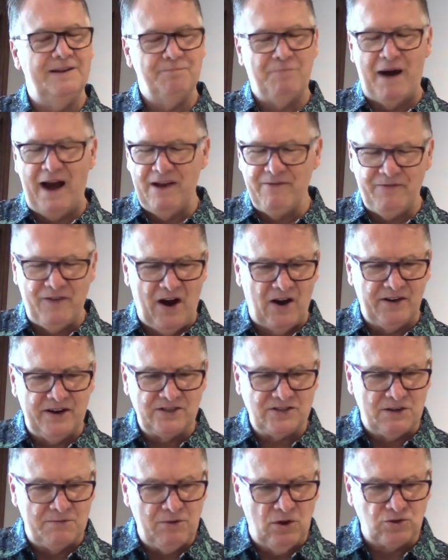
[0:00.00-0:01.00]
by far
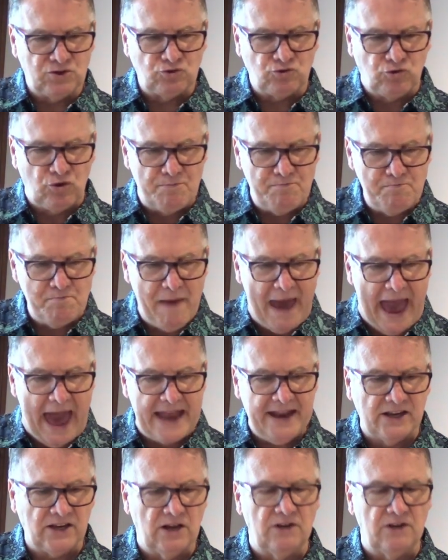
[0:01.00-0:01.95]
is the most dramatic